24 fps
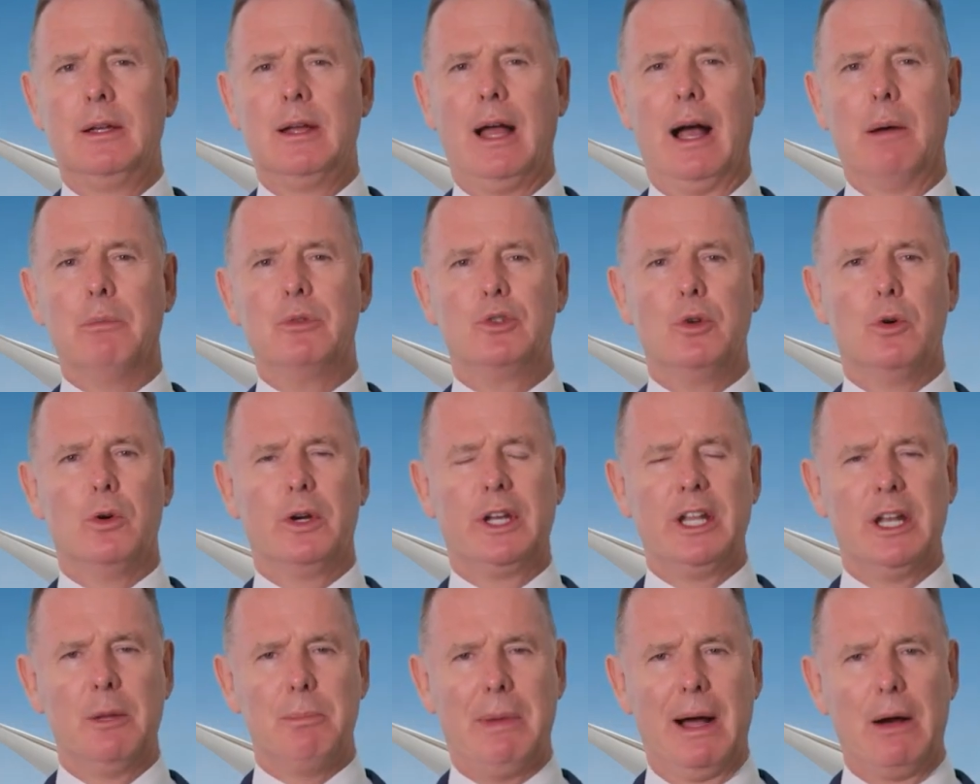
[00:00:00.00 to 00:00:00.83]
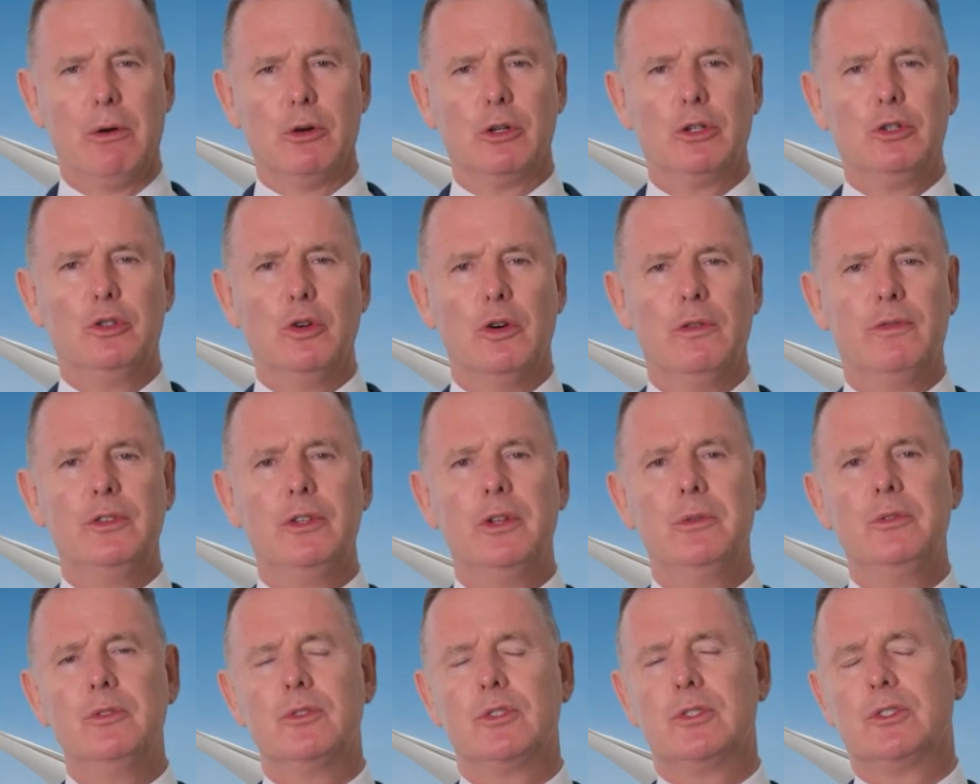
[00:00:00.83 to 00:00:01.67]
I'm talking about
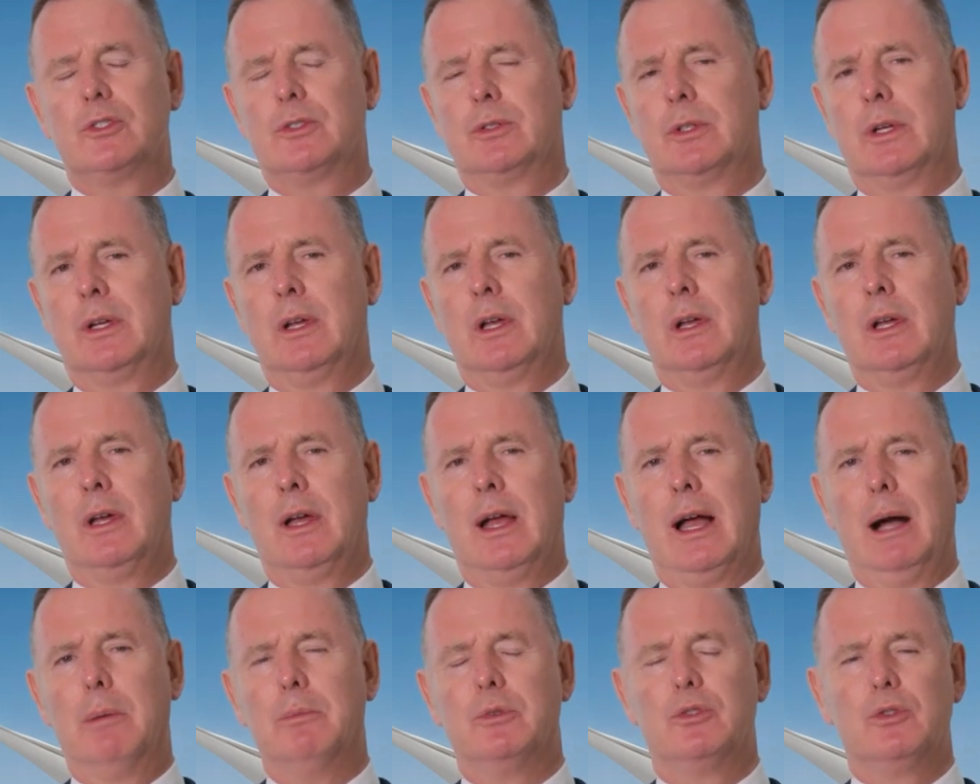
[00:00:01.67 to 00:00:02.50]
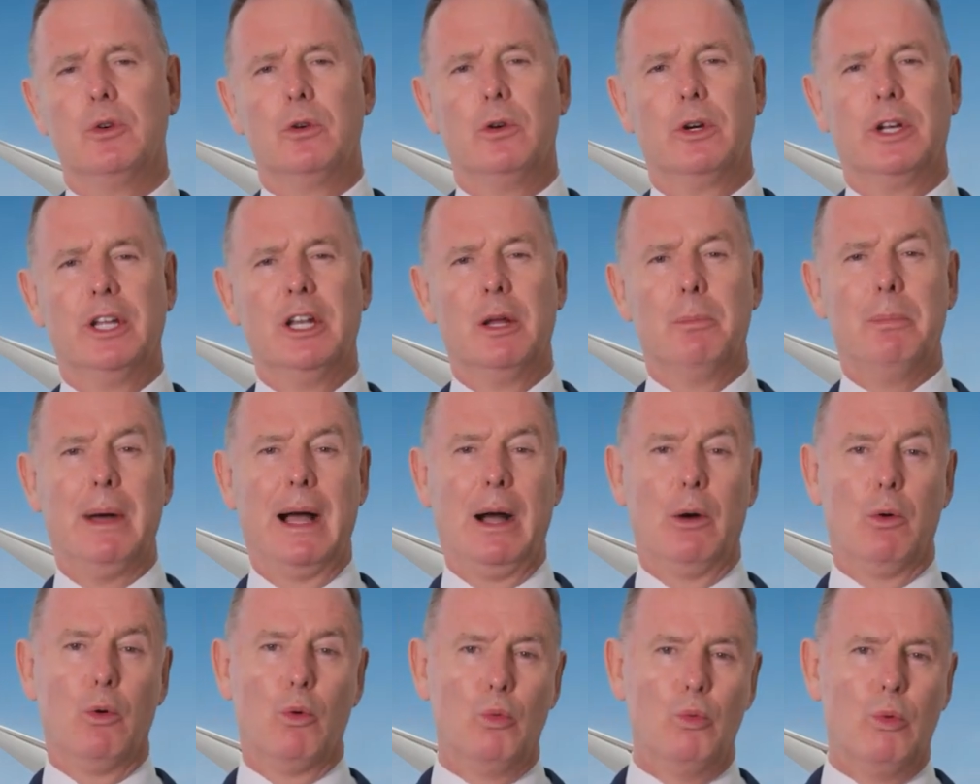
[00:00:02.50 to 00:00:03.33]
governance, I'm talking
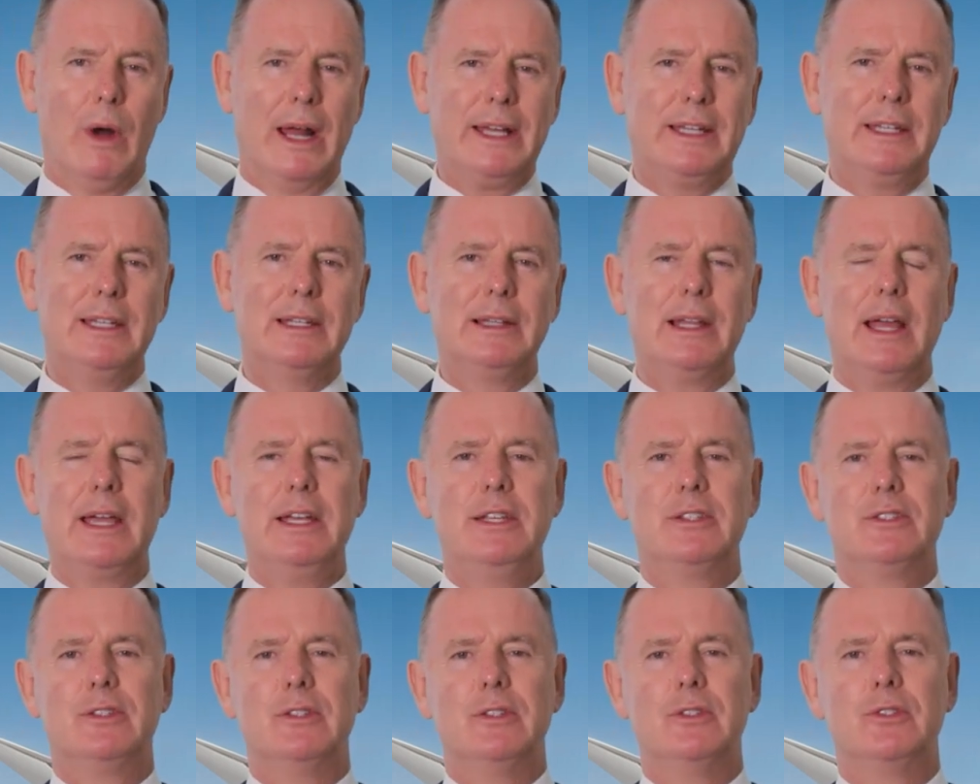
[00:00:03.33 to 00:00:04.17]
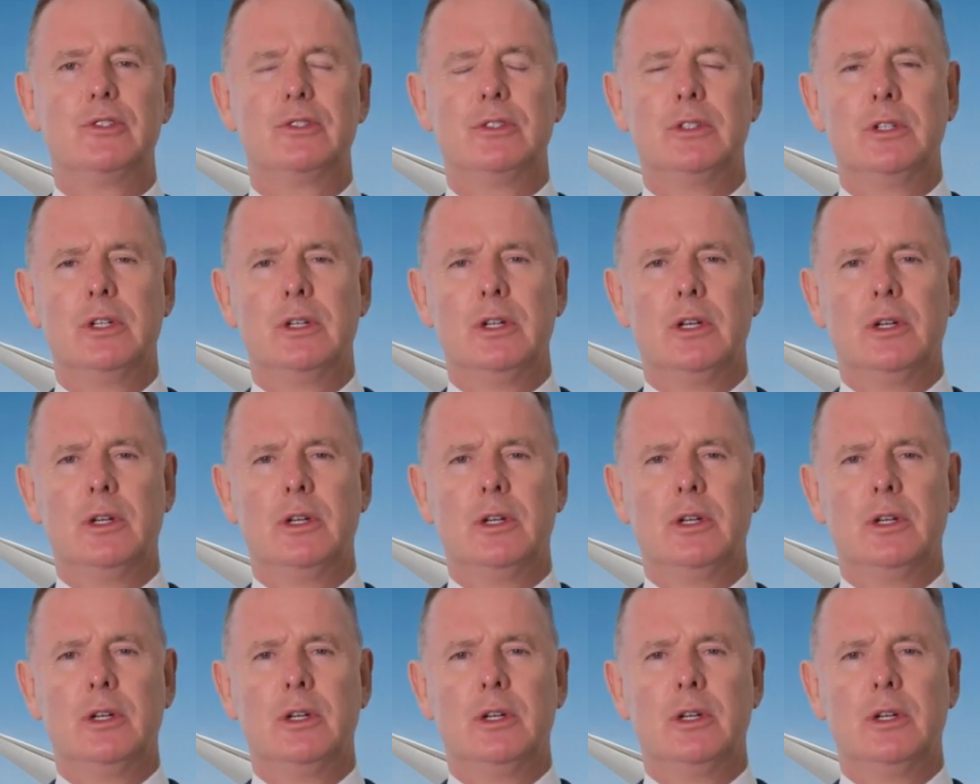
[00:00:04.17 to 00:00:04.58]
about regulators,